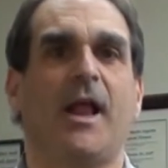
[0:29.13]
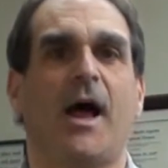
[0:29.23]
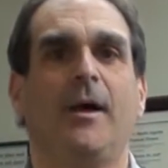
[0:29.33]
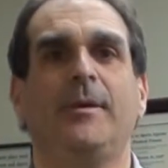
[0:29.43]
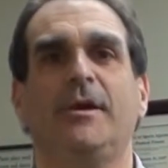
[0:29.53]

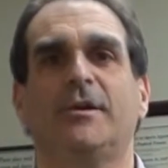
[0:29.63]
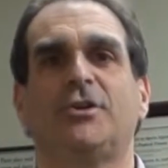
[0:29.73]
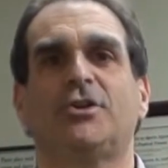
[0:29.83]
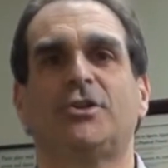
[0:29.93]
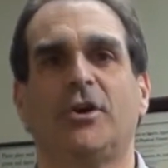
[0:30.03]
I'm here to
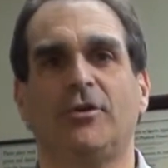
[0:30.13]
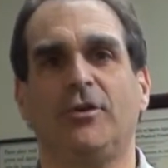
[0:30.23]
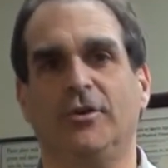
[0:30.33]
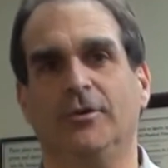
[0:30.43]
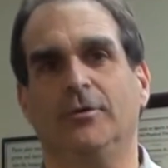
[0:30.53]
show
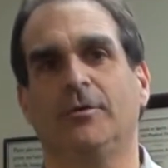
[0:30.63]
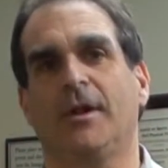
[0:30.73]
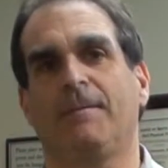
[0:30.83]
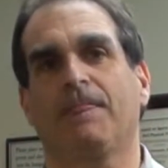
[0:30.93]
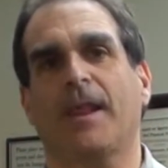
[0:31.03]
you
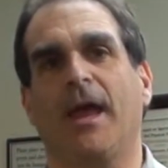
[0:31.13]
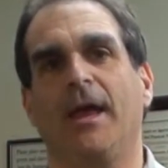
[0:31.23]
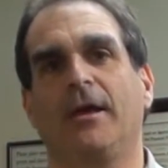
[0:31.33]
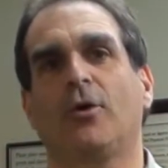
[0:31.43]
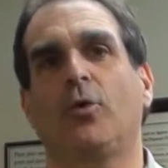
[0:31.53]

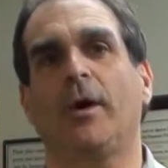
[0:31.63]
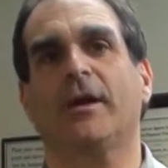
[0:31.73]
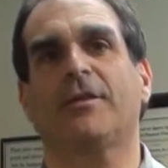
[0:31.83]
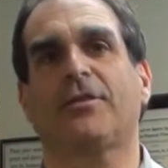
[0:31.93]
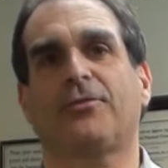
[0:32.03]
a quick
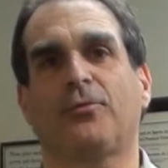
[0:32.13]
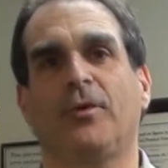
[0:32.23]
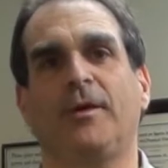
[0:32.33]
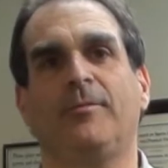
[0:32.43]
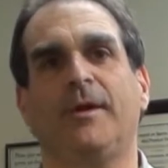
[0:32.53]

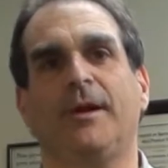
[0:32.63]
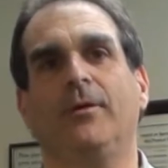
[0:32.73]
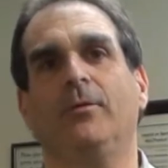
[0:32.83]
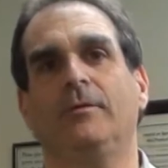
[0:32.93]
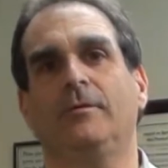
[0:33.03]
3-minute